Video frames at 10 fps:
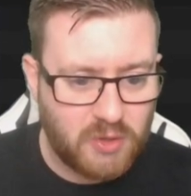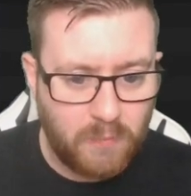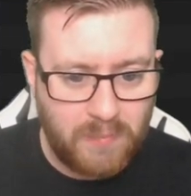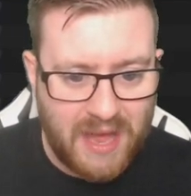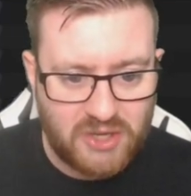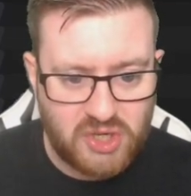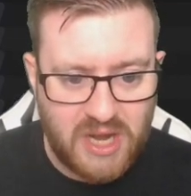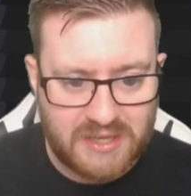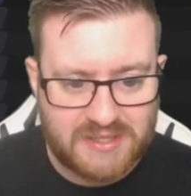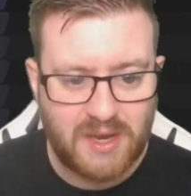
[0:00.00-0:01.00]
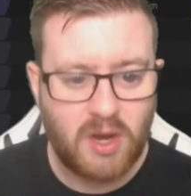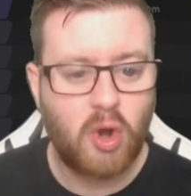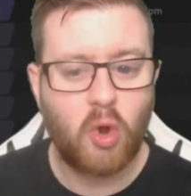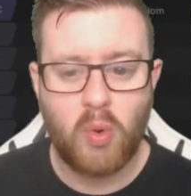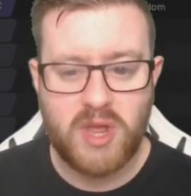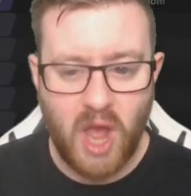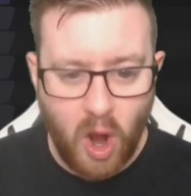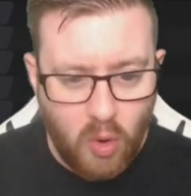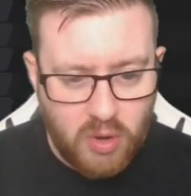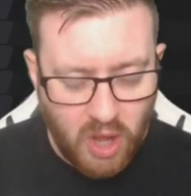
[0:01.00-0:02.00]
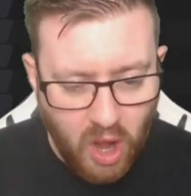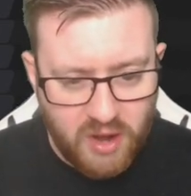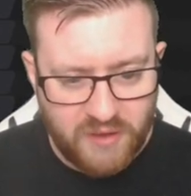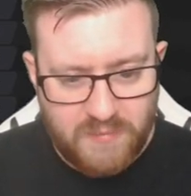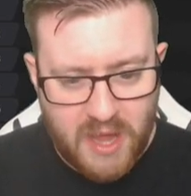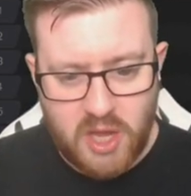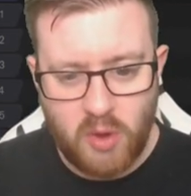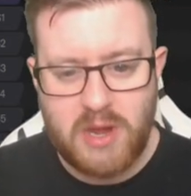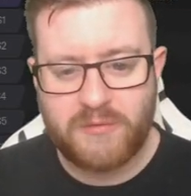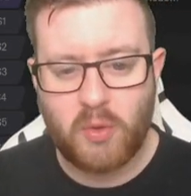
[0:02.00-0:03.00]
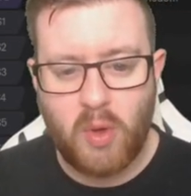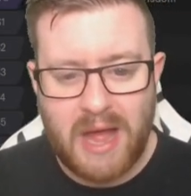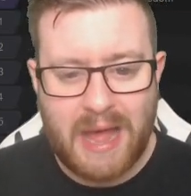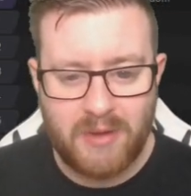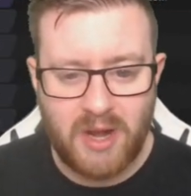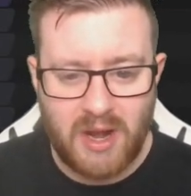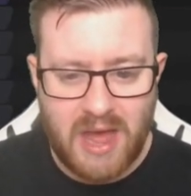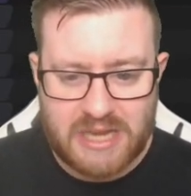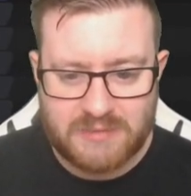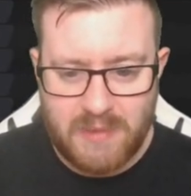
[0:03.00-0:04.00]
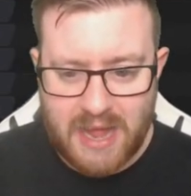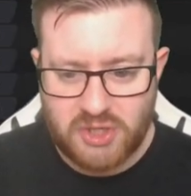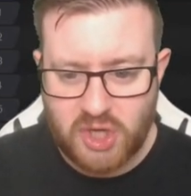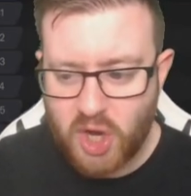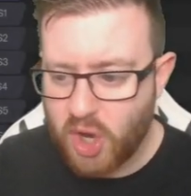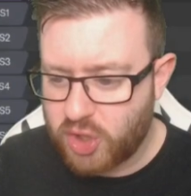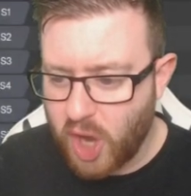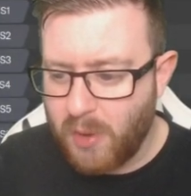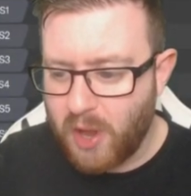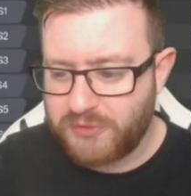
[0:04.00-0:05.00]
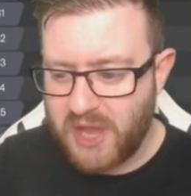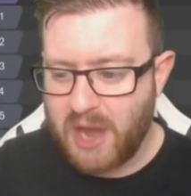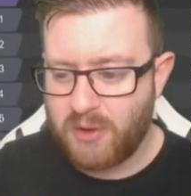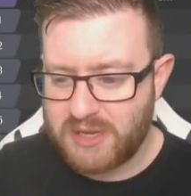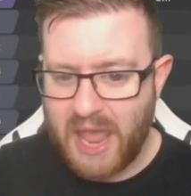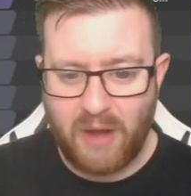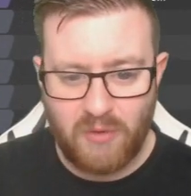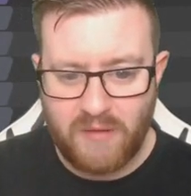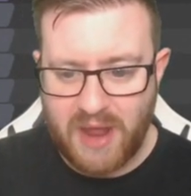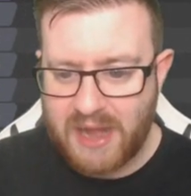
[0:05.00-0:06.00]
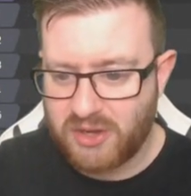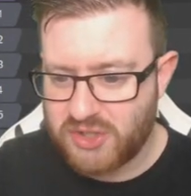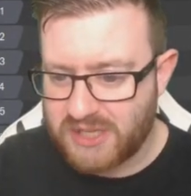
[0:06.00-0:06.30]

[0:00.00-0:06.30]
So passionate. We owe Cardiff Met Uni after what happened in our last match. Go out there and get revenge.